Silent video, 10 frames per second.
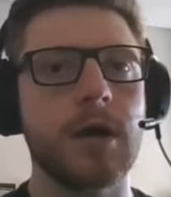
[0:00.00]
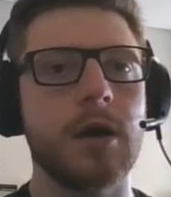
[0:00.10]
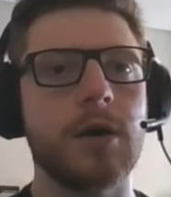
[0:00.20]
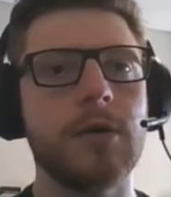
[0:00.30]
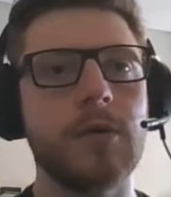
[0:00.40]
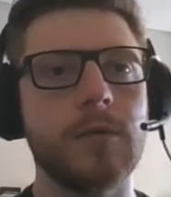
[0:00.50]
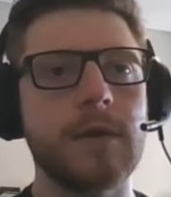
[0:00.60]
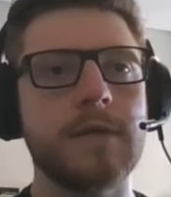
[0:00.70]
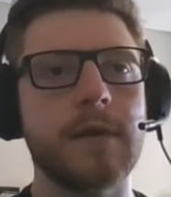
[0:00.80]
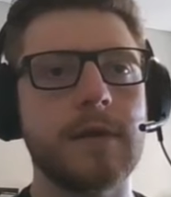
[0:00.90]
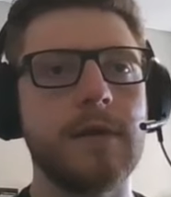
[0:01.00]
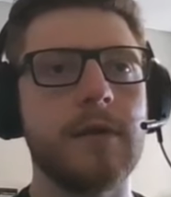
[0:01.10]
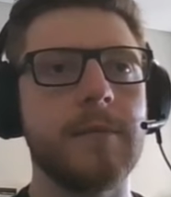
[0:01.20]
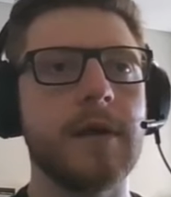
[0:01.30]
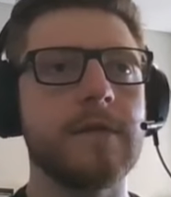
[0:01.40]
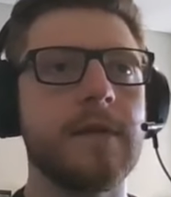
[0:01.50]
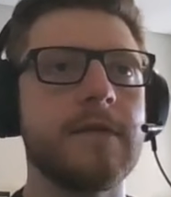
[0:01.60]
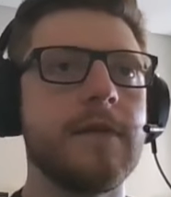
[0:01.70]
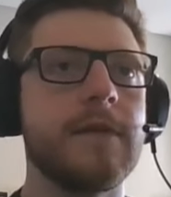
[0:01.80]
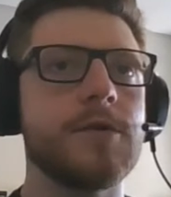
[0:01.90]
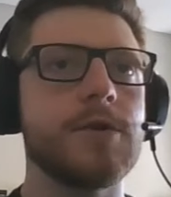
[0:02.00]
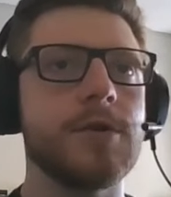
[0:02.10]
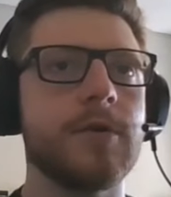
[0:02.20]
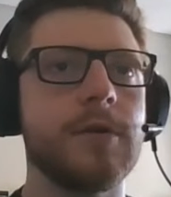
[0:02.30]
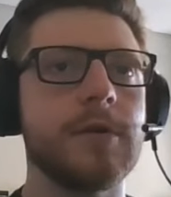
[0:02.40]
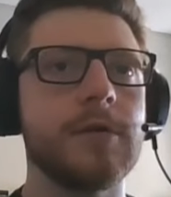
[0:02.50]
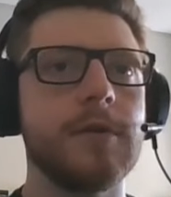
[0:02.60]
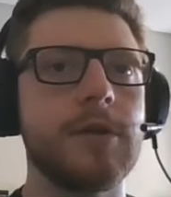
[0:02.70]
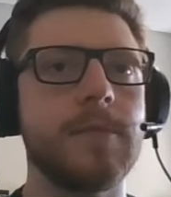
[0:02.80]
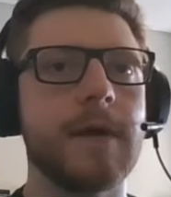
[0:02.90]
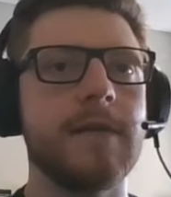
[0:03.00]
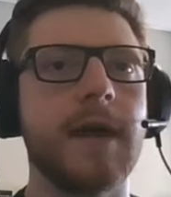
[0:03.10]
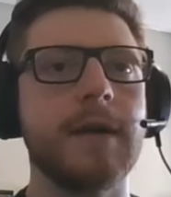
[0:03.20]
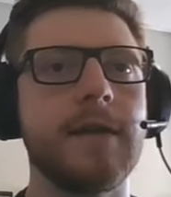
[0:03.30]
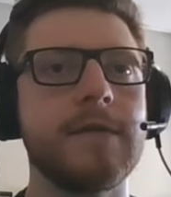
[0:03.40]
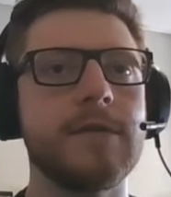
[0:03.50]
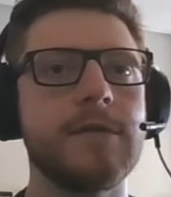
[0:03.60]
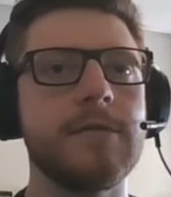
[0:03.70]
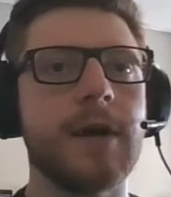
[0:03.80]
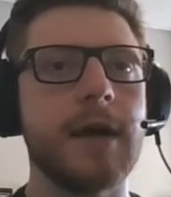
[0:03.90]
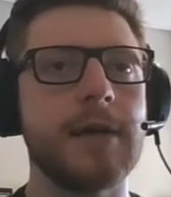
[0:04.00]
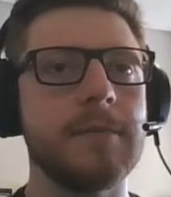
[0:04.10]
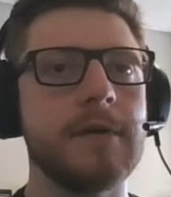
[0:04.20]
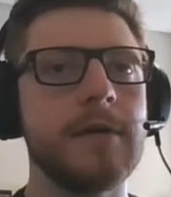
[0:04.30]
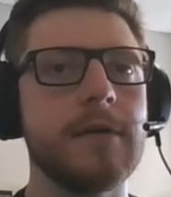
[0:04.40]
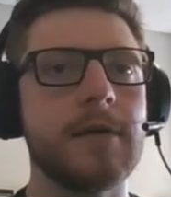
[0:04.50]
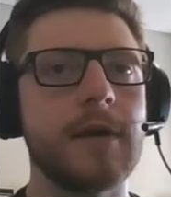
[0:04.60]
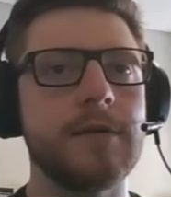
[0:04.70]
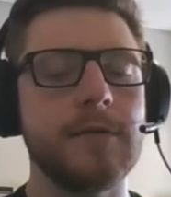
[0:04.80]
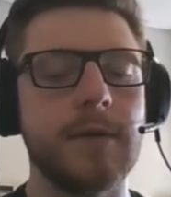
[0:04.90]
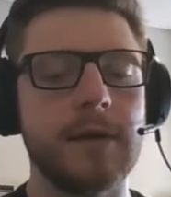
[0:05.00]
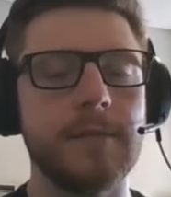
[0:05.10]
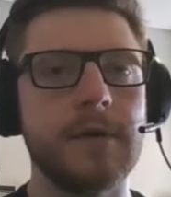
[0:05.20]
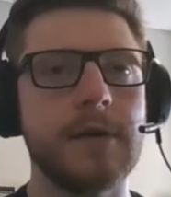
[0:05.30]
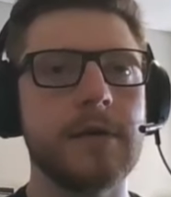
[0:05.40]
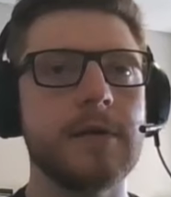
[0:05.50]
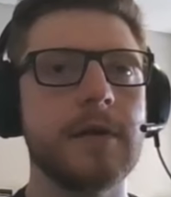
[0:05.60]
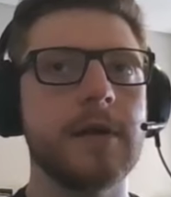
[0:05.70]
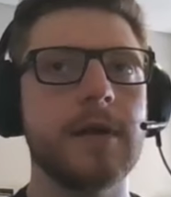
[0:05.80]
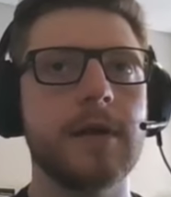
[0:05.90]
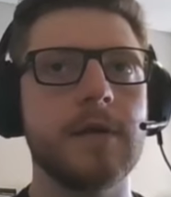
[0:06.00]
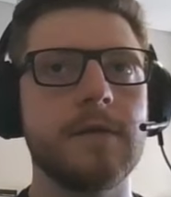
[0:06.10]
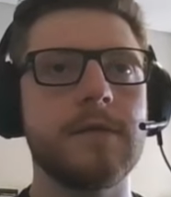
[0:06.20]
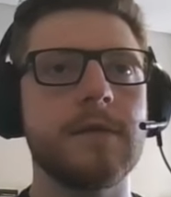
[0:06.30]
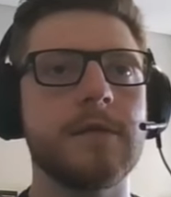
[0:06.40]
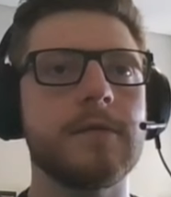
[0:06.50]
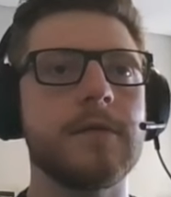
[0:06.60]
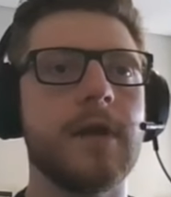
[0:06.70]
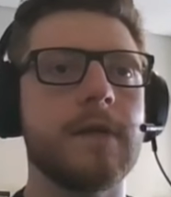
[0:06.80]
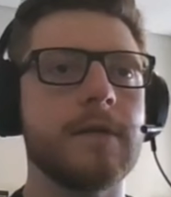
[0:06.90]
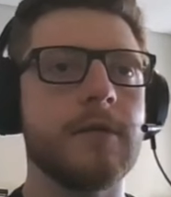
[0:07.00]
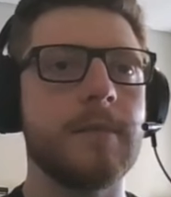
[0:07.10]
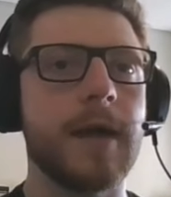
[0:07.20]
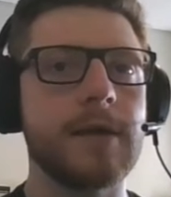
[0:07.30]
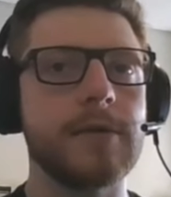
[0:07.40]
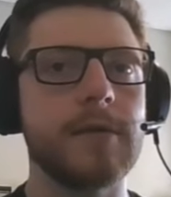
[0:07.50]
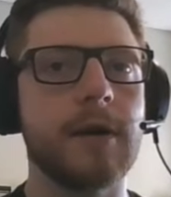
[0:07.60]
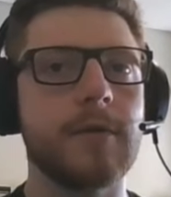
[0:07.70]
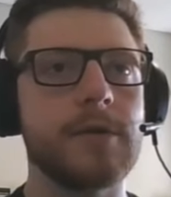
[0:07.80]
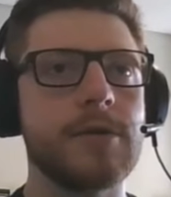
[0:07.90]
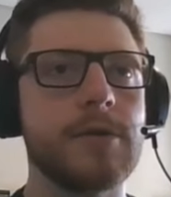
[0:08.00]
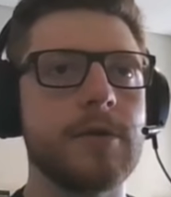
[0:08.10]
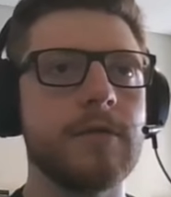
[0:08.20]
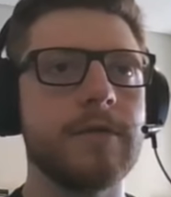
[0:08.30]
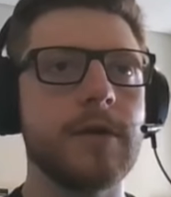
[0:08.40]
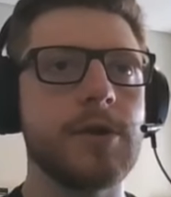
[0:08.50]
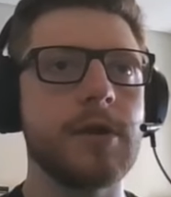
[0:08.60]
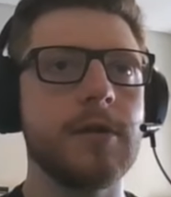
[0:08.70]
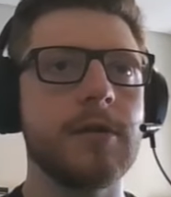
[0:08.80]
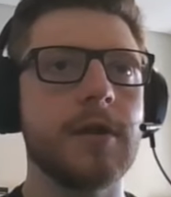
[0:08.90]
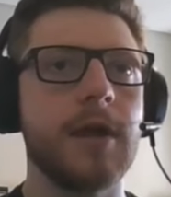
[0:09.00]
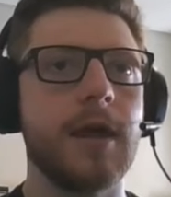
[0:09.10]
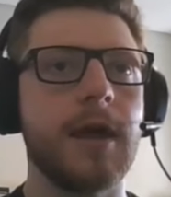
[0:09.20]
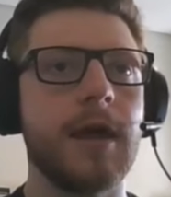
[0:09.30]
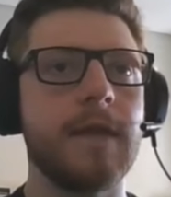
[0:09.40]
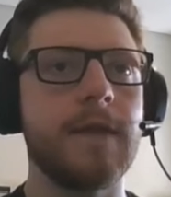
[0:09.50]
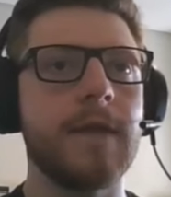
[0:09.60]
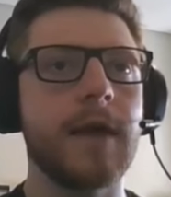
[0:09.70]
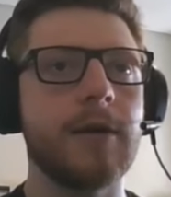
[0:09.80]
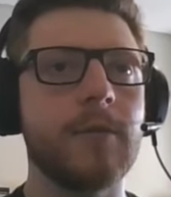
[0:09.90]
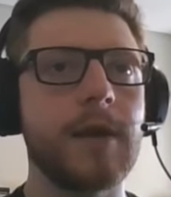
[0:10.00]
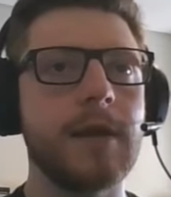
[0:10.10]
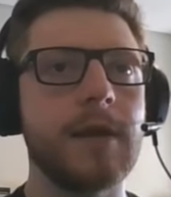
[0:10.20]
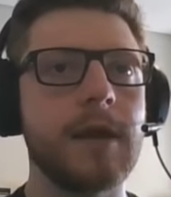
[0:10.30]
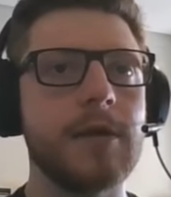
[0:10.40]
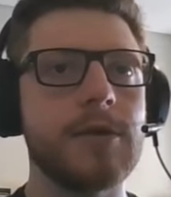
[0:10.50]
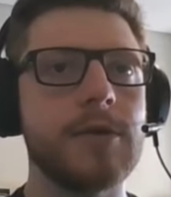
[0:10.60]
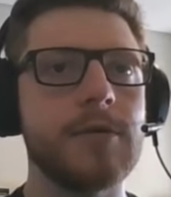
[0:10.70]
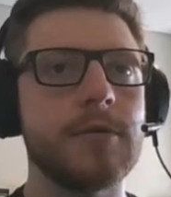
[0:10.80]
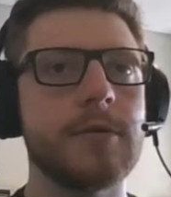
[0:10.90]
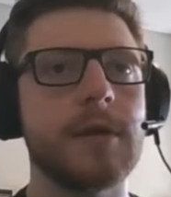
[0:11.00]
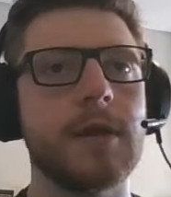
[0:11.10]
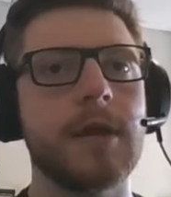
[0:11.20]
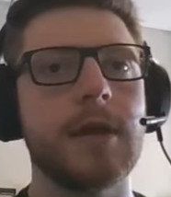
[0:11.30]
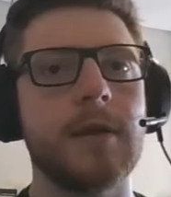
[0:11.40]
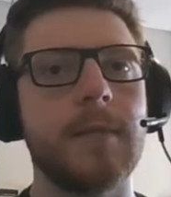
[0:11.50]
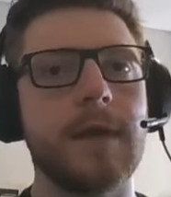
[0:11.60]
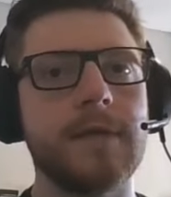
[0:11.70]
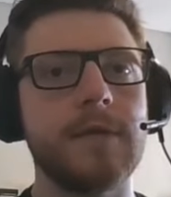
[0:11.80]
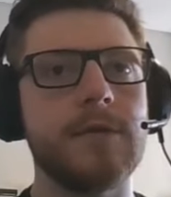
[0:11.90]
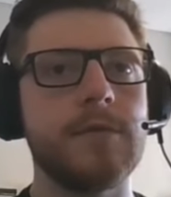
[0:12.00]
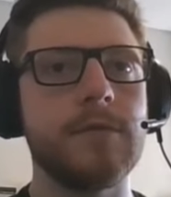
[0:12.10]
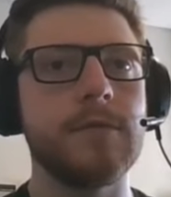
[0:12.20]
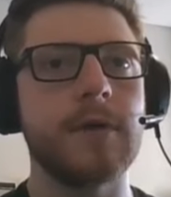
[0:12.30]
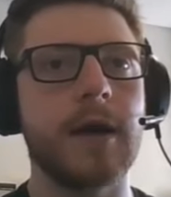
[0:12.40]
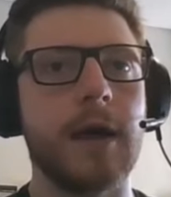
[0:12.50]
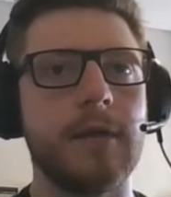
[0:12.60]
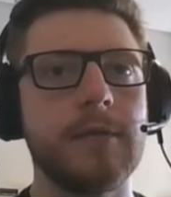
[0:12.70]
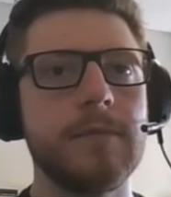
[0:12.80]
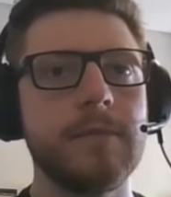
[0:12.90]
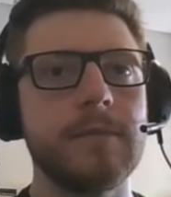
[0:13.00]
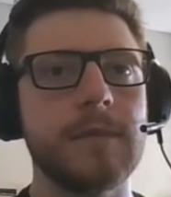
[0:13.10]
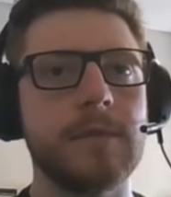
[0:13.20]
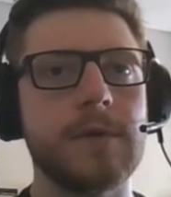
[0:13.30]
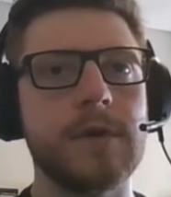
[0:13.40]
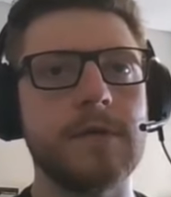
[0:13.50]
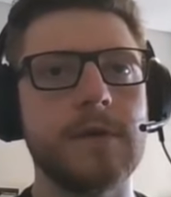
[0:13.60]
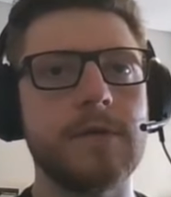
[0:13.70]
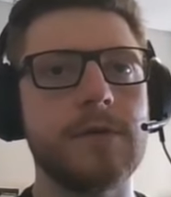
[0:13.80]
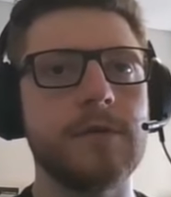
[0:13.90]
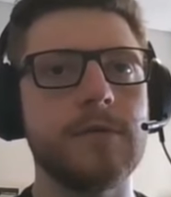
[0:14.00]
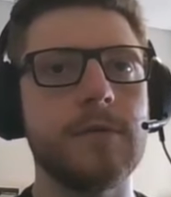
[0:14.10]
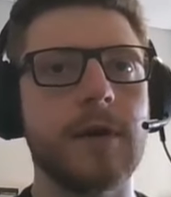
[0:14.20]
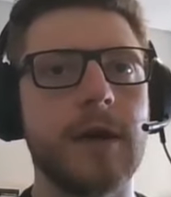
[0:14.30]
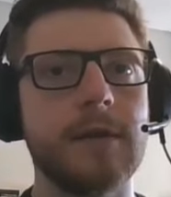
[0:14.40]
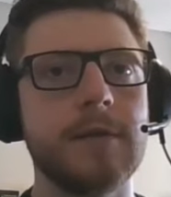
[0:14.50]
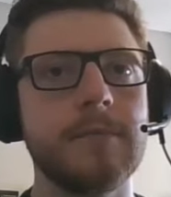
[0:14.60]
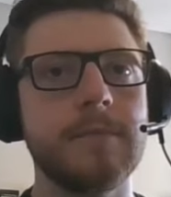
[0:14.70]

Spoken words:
Oh, it's not here because it's in the show, you know. We need to pass like this to do item here and to do item here. So let's go back to our show function, and now we need to pass it to do item, which is this to do item,